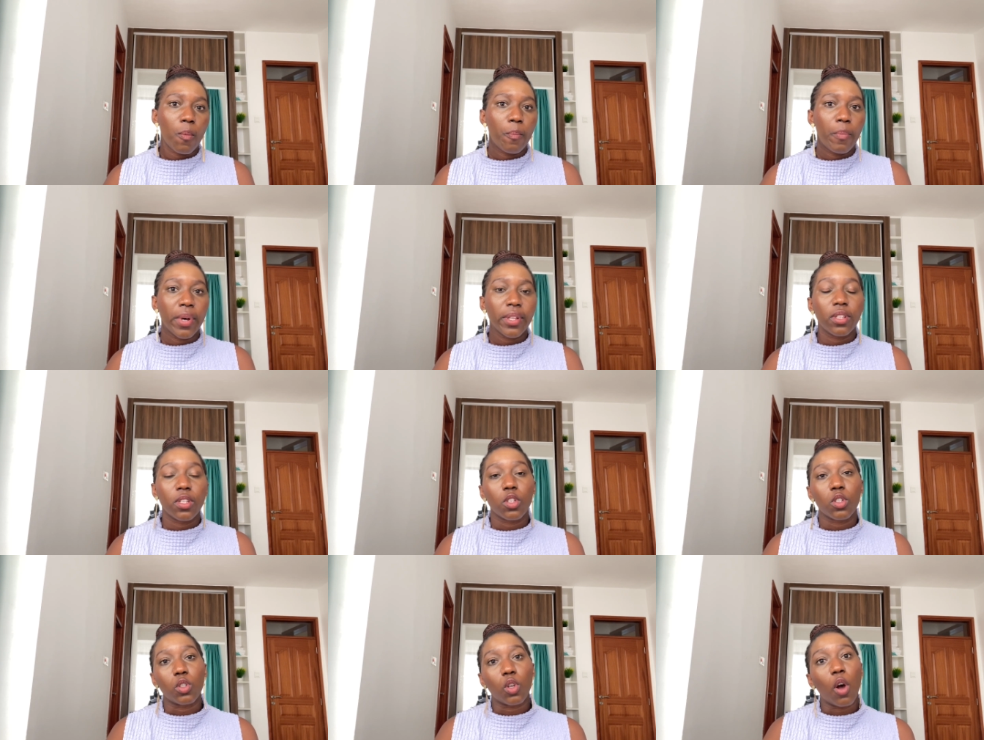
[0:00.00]
but
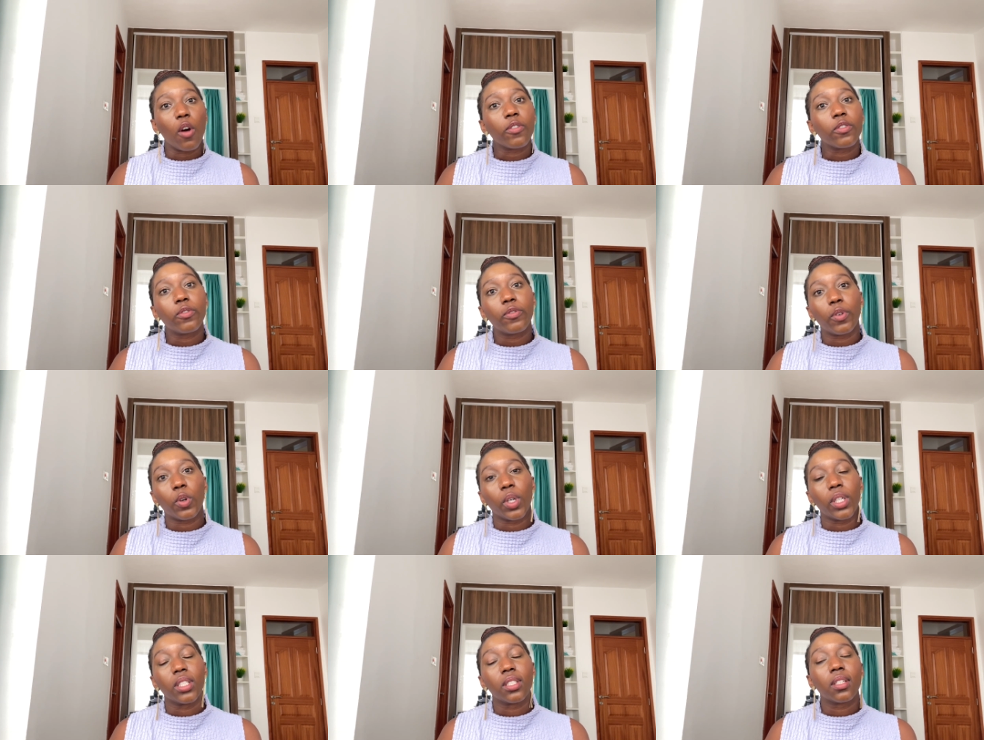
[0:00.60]
the soft
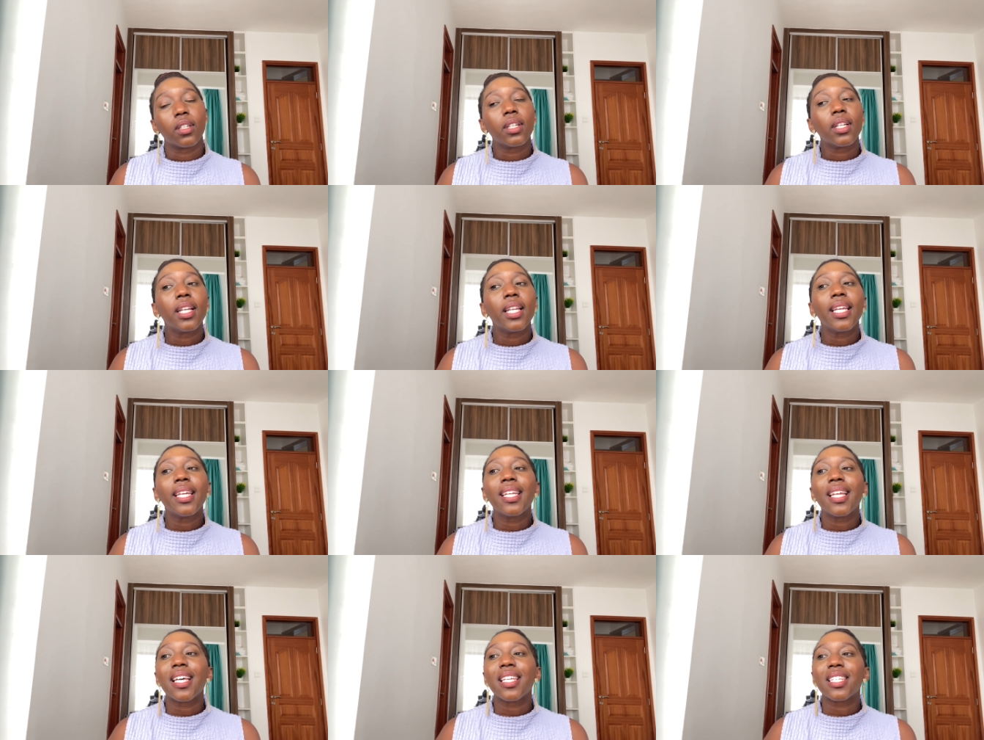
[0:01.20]
voice could
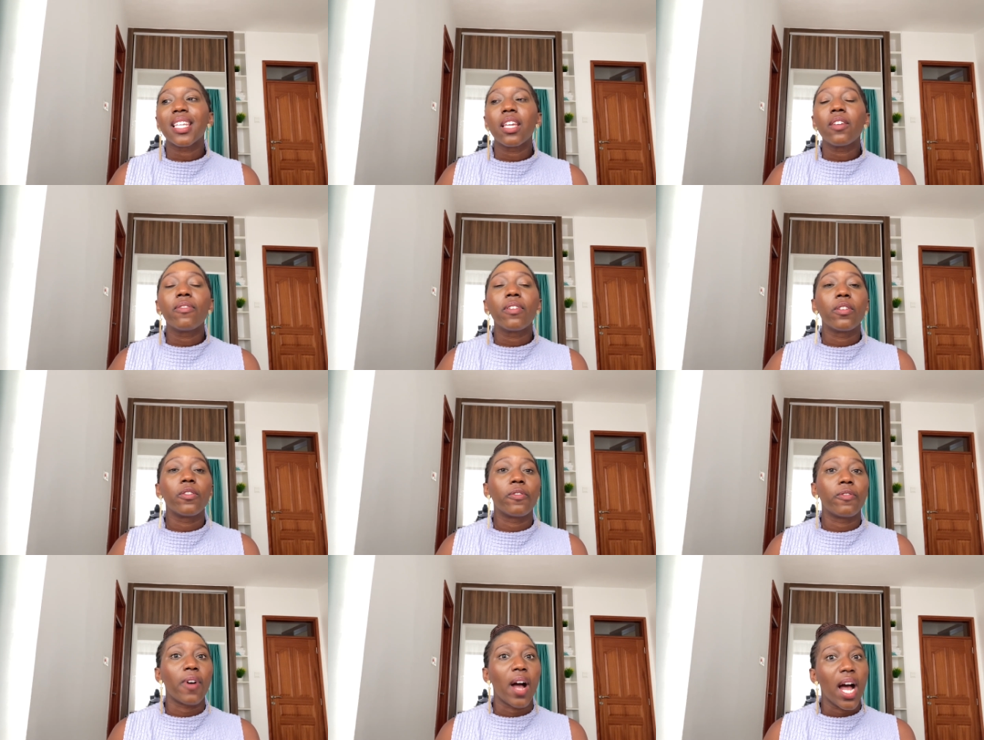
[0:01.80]
lead us
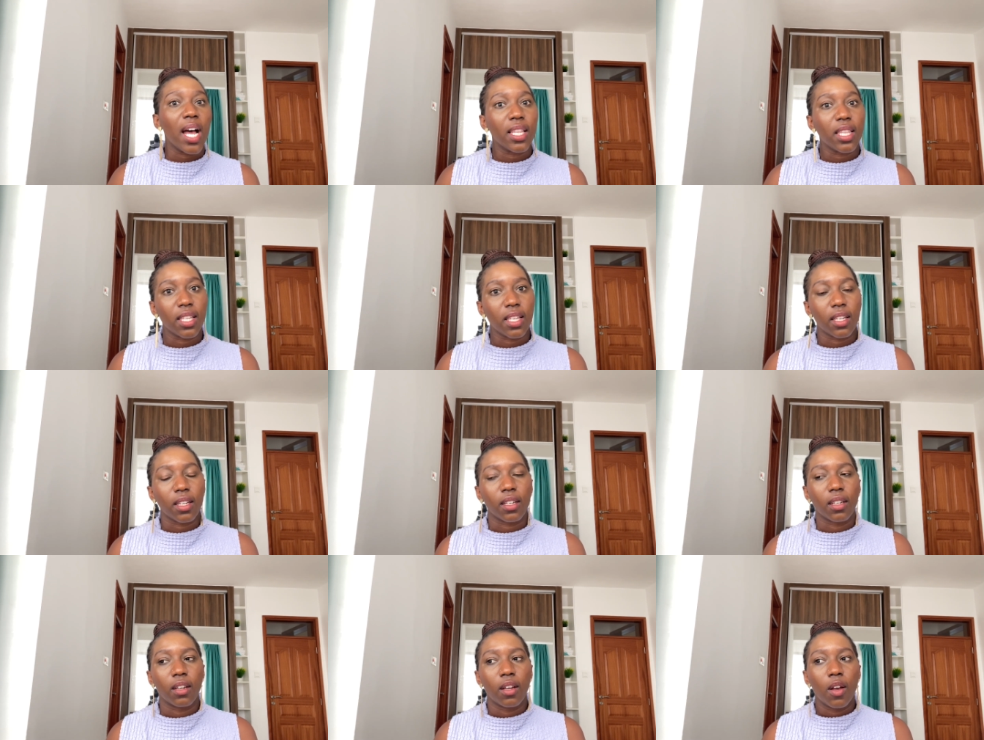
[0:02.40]
even
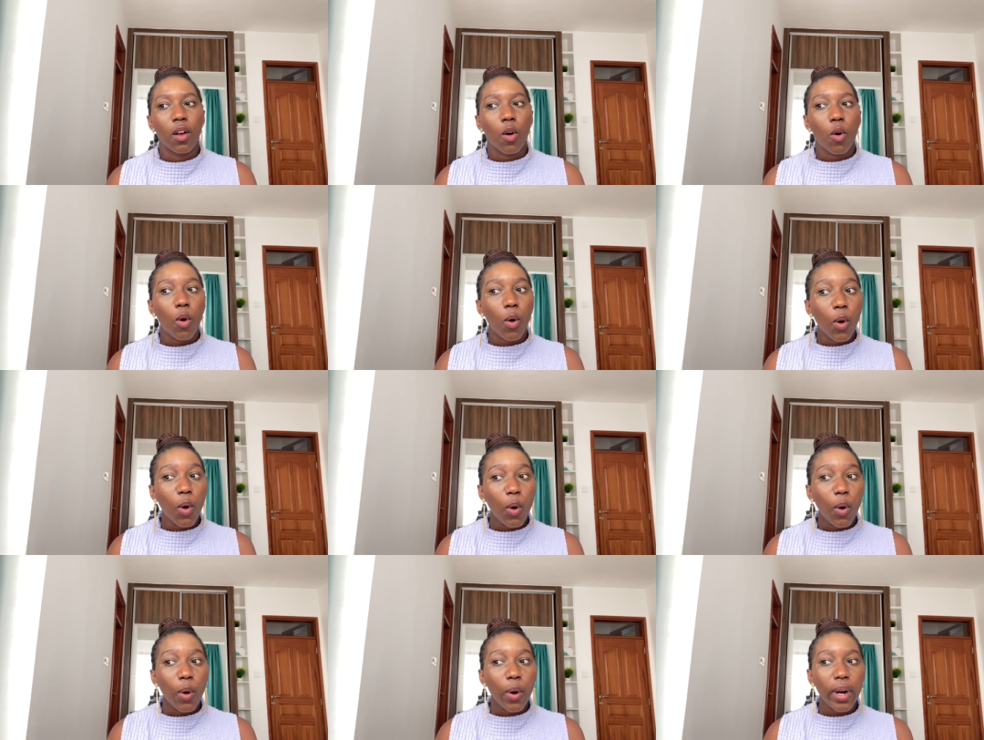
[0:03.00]
farther,
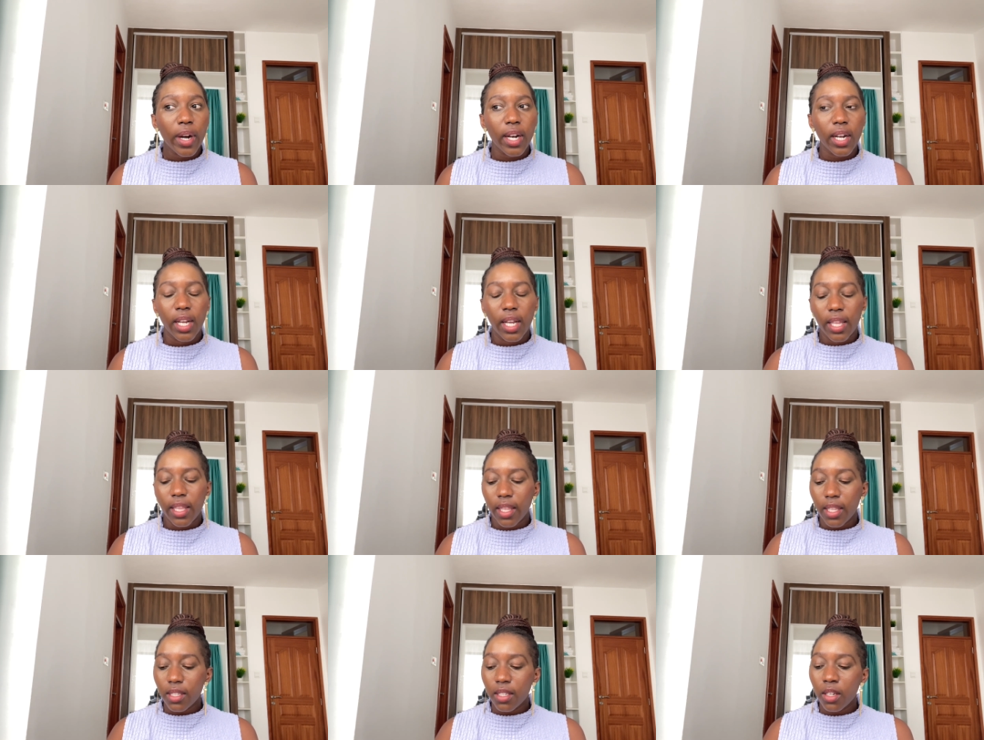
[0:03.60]
or
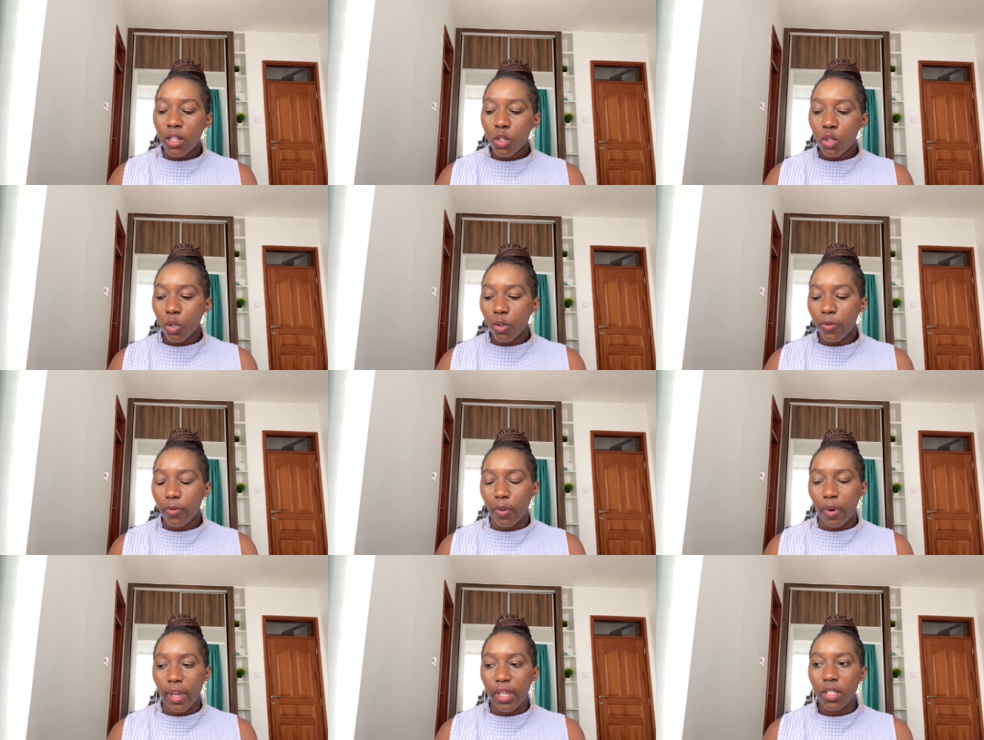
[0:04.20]
this initial
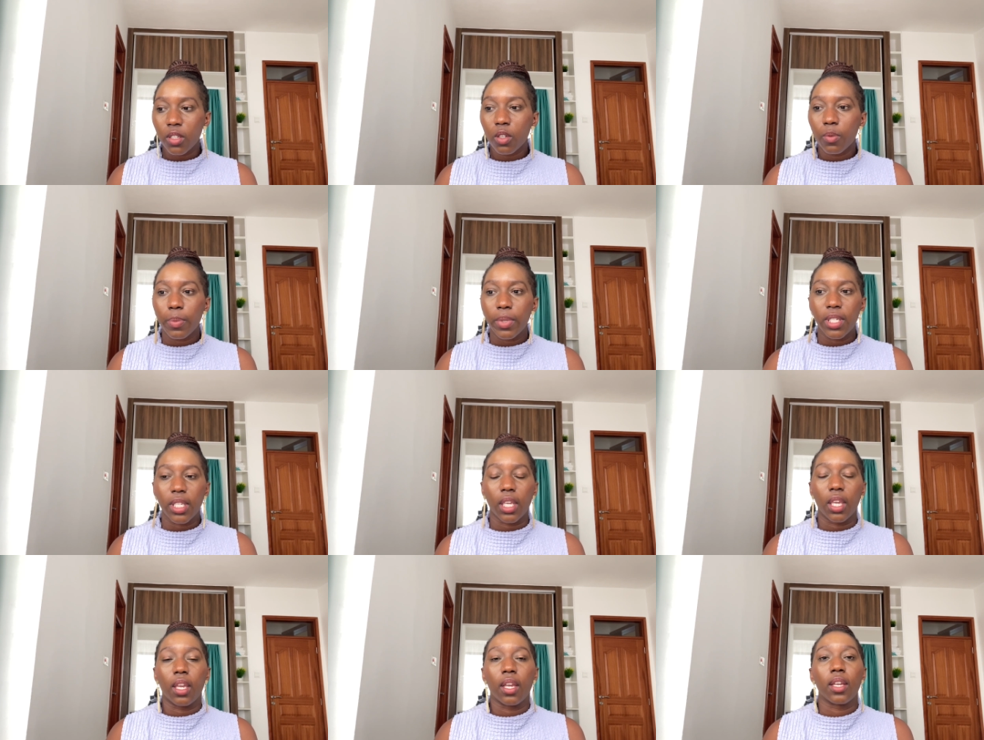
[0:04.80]
voice could be
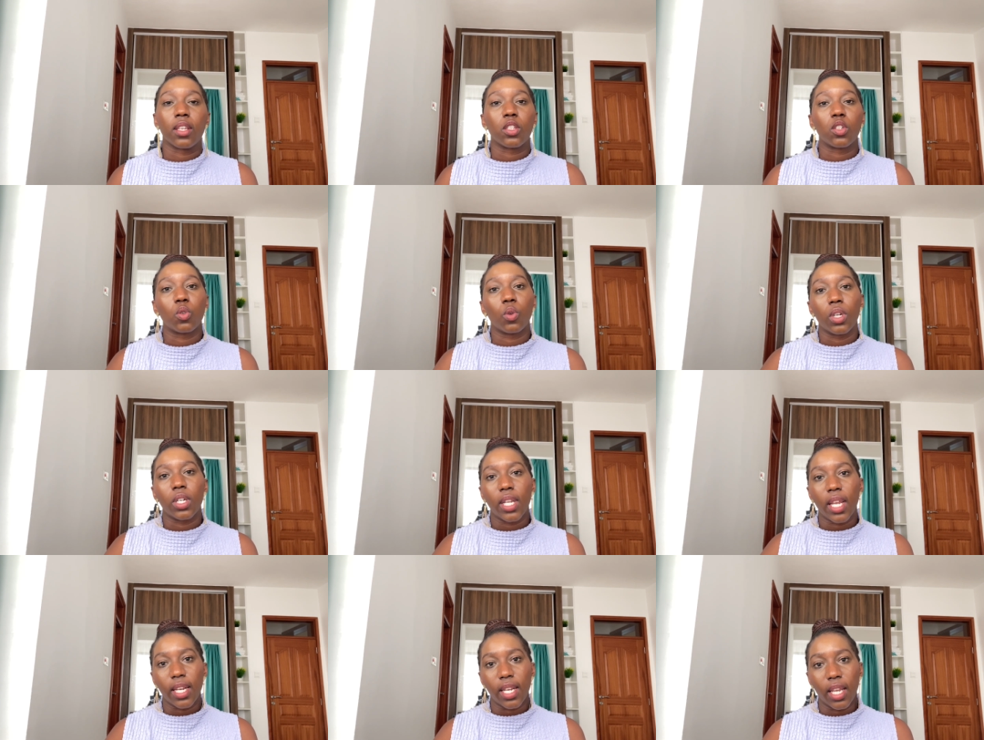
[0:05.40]
taking us to a
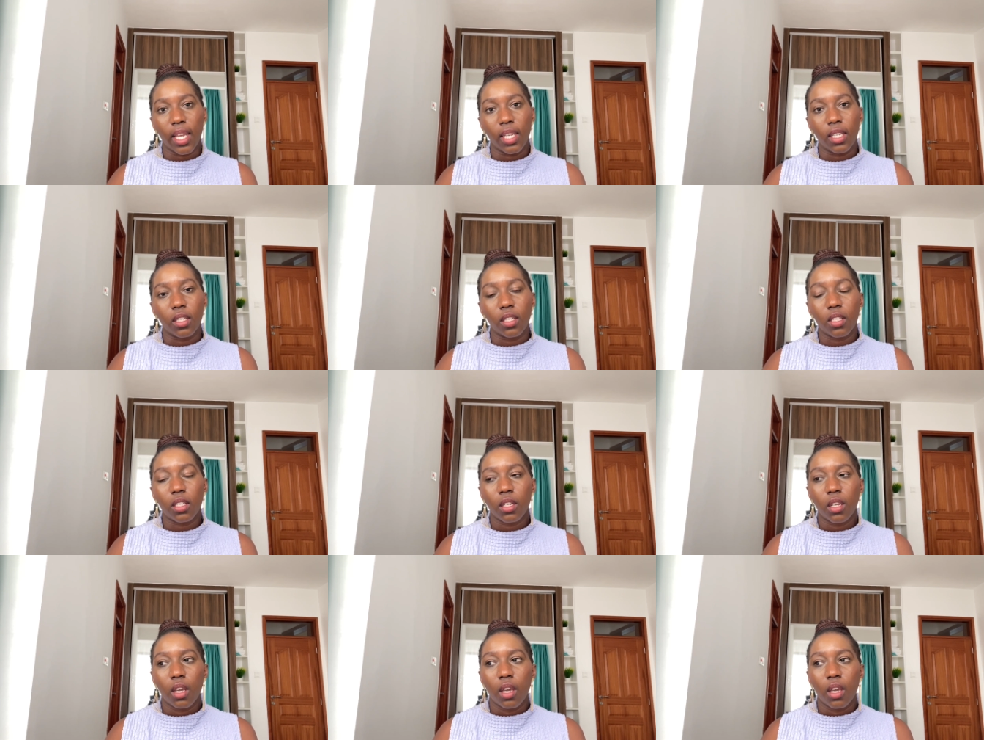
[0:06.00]
dead end.